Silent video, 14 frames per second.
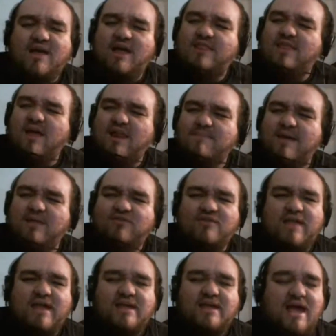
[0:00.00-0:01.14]
thought I
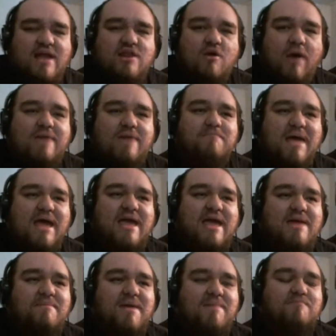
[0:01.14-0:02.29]
mentioned that. Yeah, no, I met
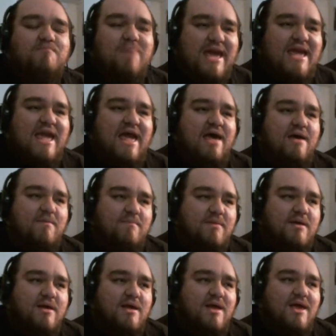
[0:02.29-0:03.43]
him at
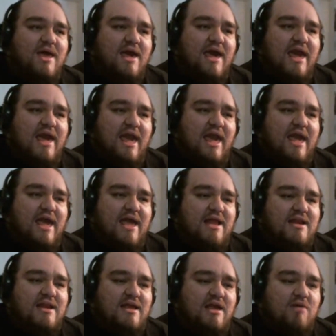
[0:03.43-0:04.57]
Mayhem,
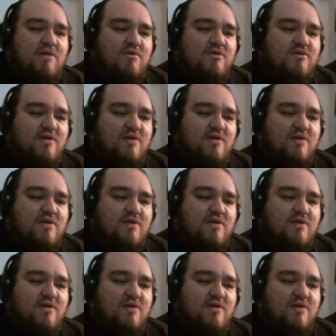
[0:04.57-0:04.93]
and he was